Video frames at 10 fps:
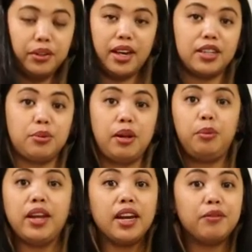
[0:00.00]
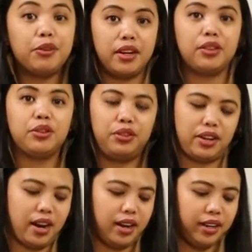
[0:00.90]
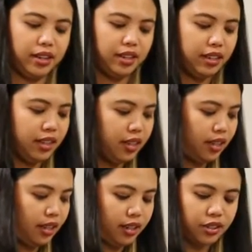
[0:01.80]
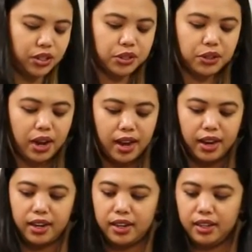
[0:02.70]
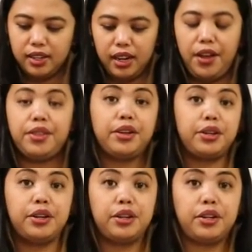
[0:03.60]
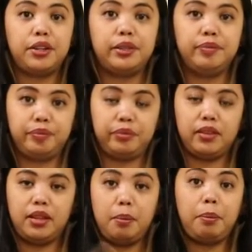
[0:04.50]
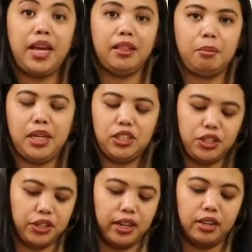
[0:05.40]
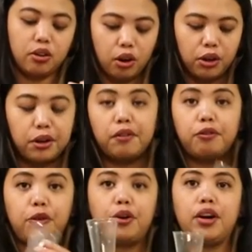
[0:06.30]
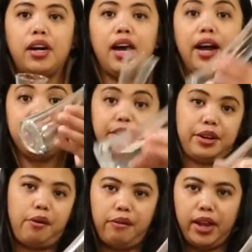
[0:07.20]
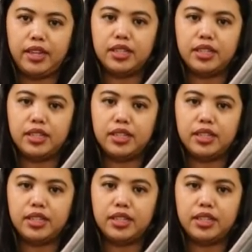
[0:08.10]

Next, while waiting for it to dry, let's try another paint mixture and color for another base.